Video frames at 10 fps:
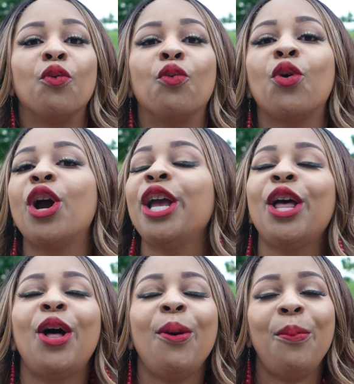
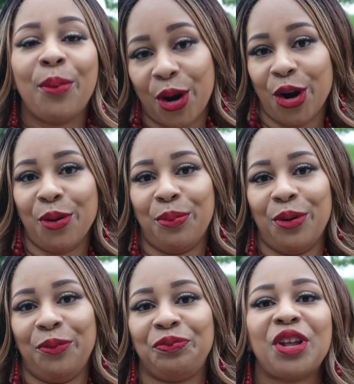royal
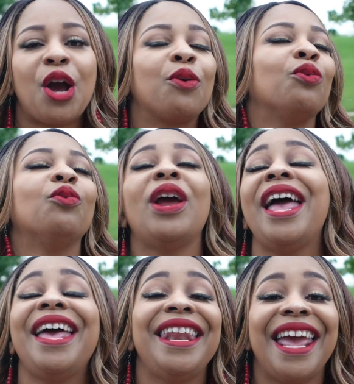purple,
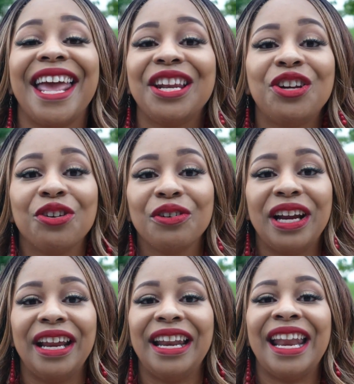red and
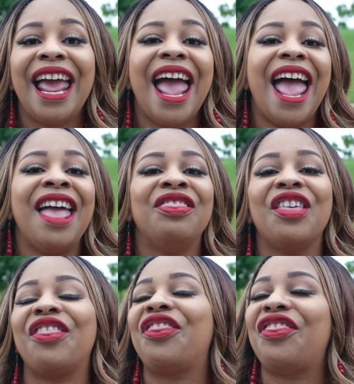green. And
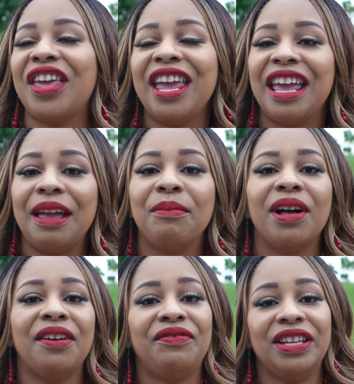the theme
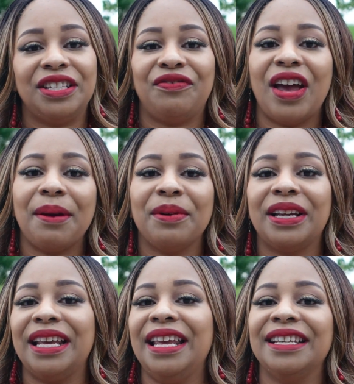of this fabric
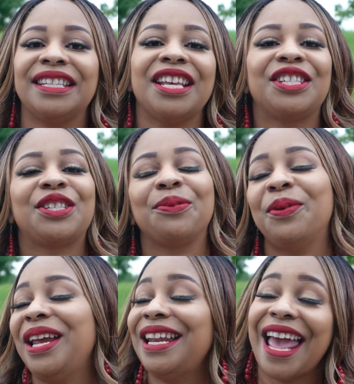is
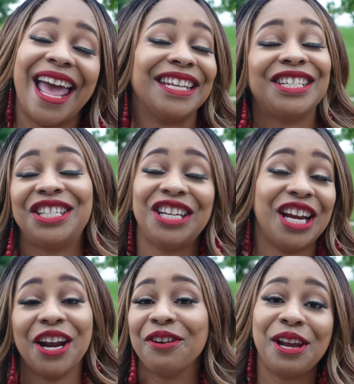sweet as
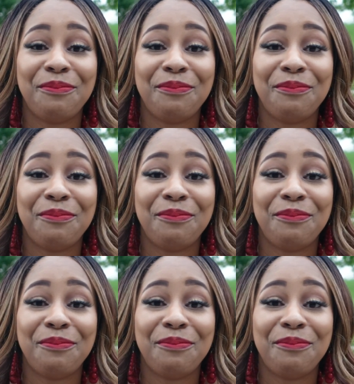cherry